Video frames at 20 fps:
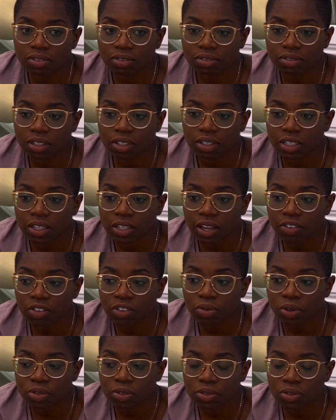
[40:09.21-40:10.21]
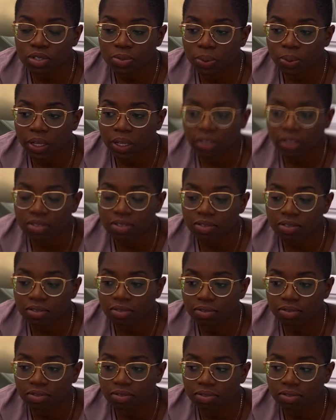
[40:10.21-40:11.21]
I think everyone is playing
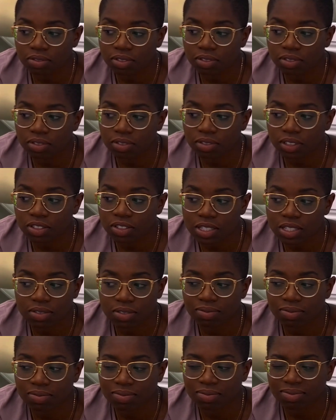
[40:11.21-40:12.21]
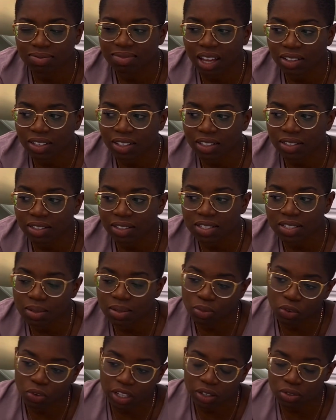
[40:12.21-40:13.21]
like this, kind of like the same
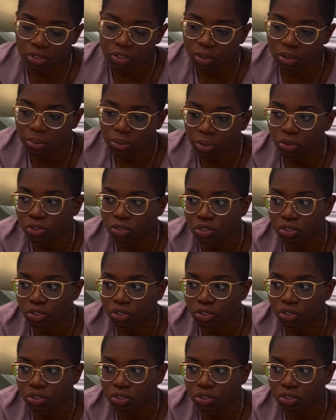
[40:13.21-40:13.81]
way, or some people are just.